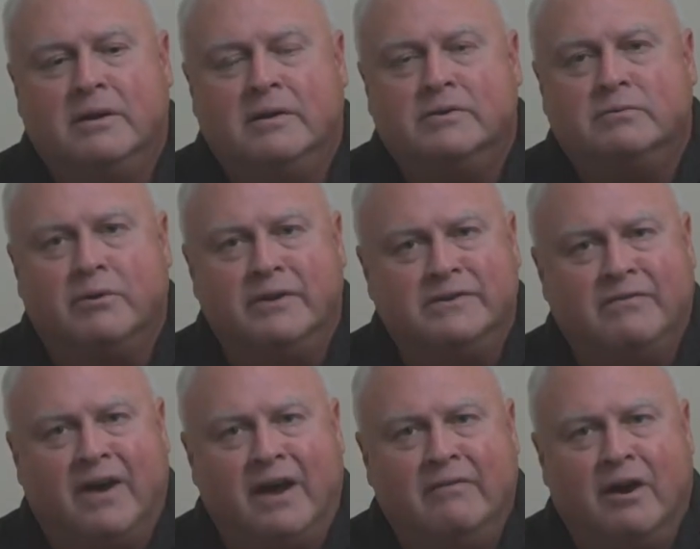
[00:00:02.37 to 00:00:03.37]
it's one of these
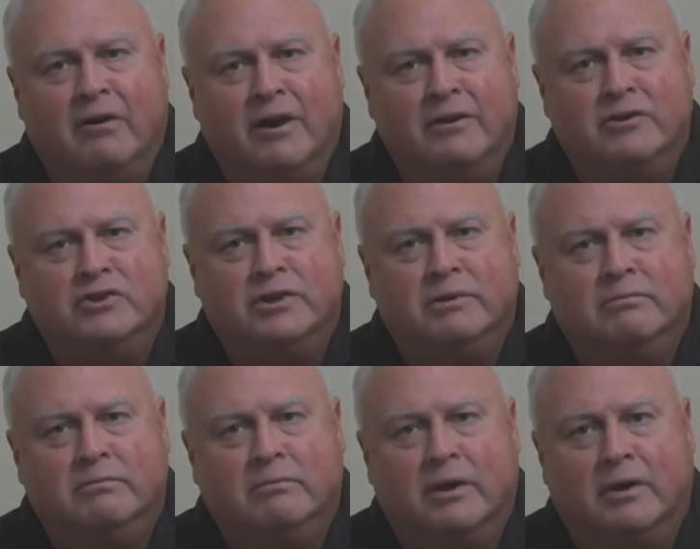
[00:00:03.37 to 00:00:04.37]
5-hour energy
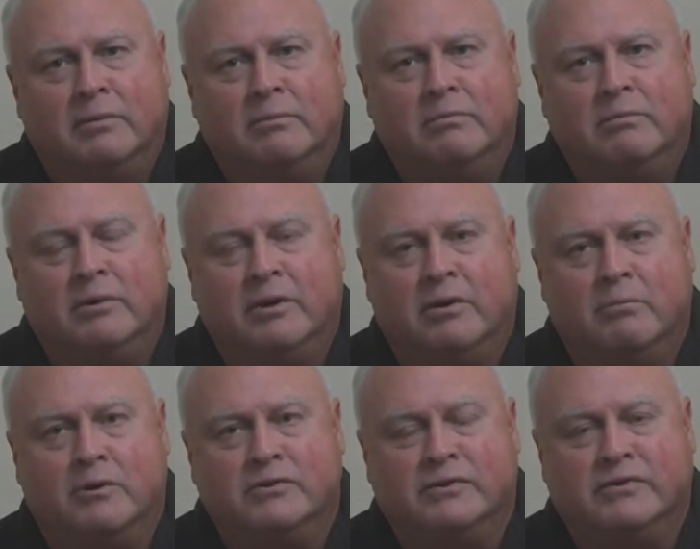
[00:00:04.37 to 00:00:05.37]

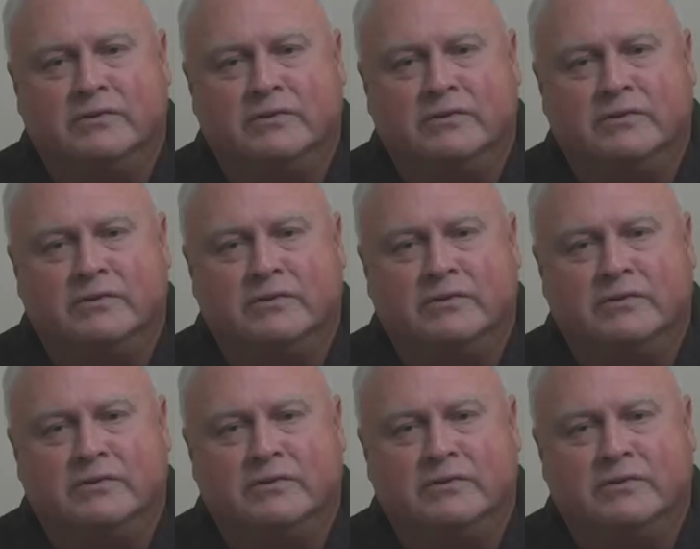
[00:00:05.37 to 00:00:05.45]
commercials.